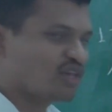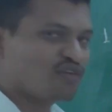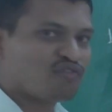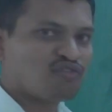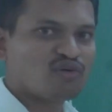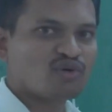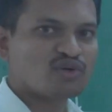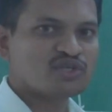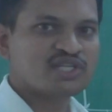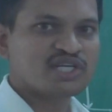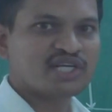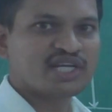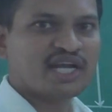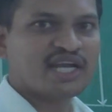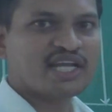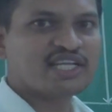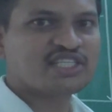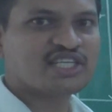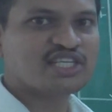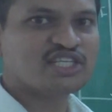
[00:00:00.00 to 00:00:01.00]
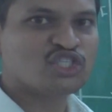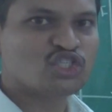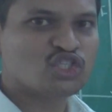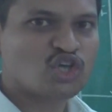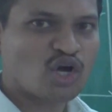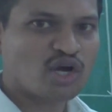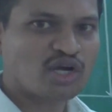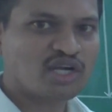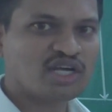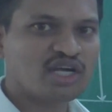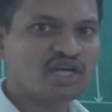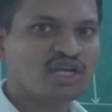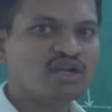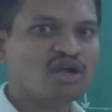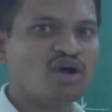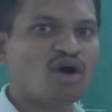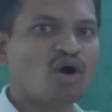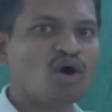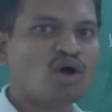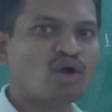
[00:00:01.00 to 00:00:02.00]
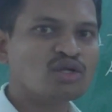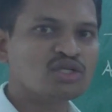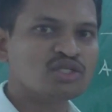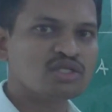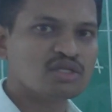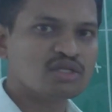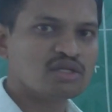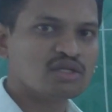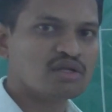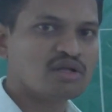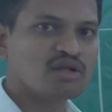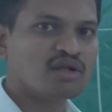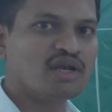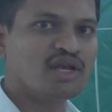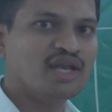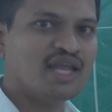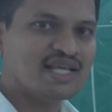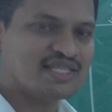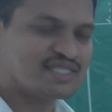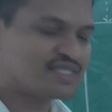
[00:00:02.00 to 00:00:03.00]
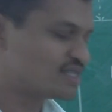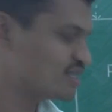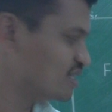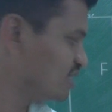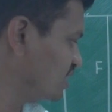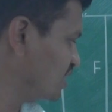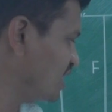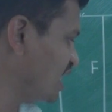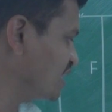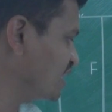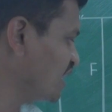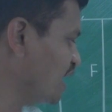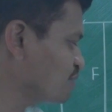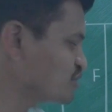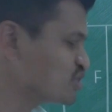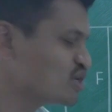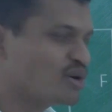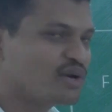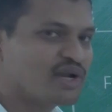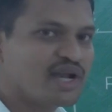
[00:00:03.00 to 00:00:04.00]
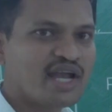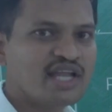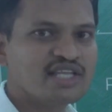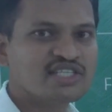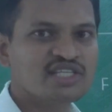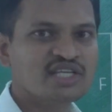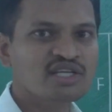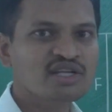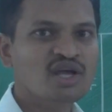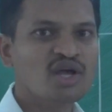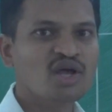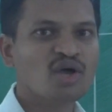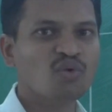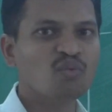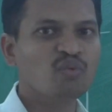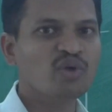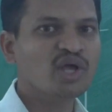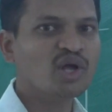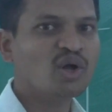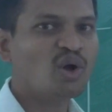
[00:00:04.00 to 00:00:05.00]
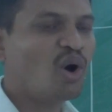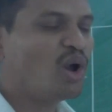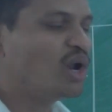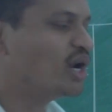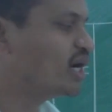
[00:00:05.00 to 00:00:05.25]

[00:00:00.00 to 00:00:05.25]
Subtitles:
of fluorescent radiation is shorter or less than the absorbed radiation, we call